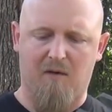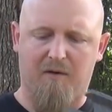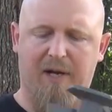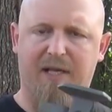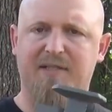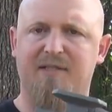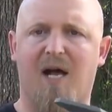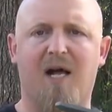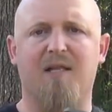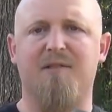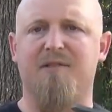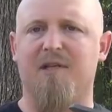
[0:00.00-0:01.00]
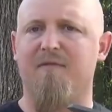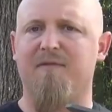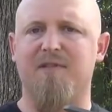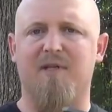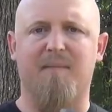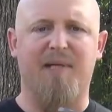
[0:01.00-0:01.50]
on a solid
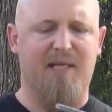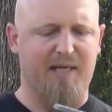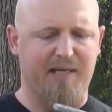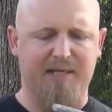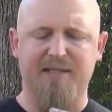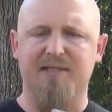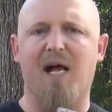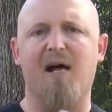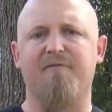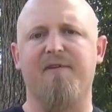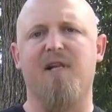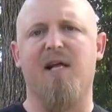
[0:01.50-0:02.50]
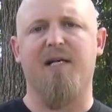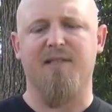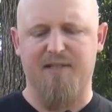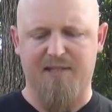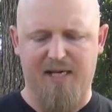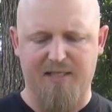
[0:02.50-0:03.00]
surface. I mean, like, it does not feel like
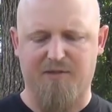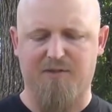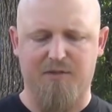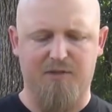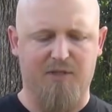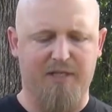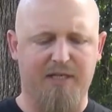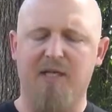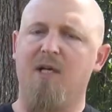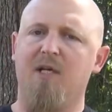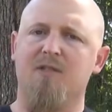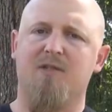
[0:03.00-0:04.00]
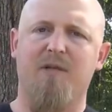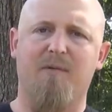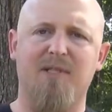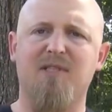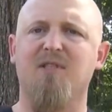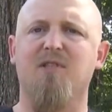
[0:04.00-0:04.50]
it's attached to a tree. So
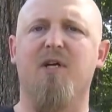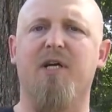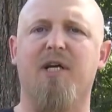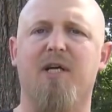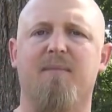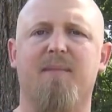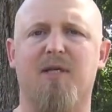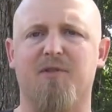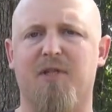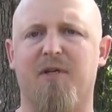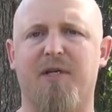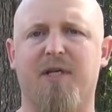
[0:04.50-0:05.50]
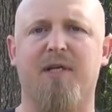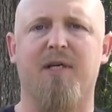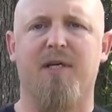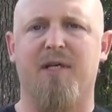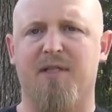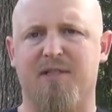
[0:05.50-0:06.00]
anyways, let's hook it up and I'll show you
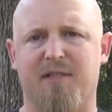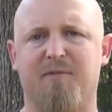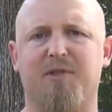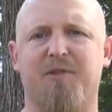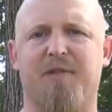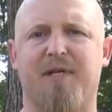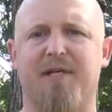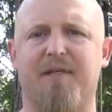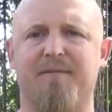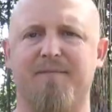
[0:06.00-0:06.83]
and let's see what you think.